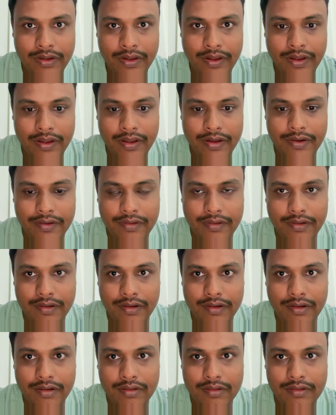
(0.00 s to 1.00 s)

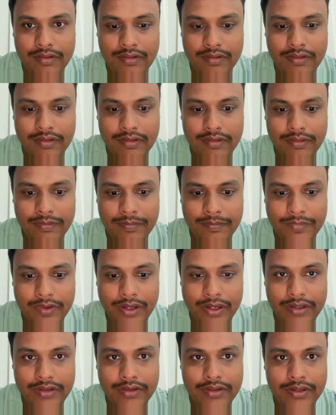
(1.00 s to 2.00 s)
and
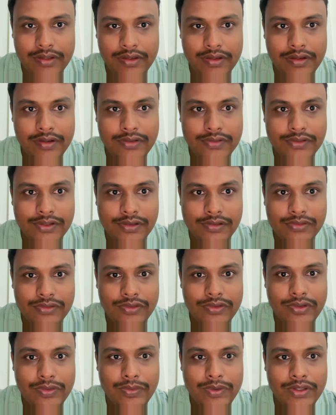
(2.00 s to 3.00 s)
I think it's also
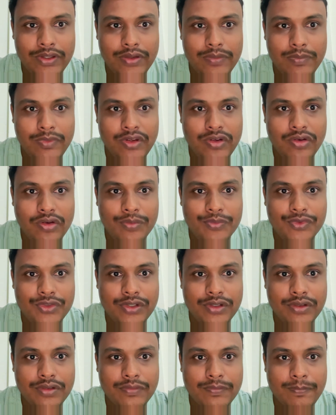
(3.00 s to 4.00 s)
giving me
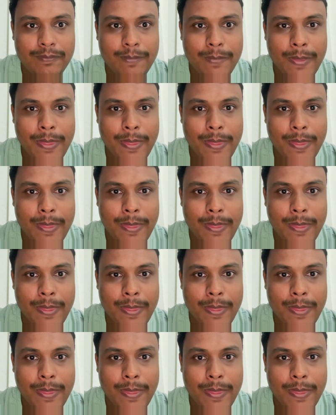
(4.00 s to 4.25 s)
option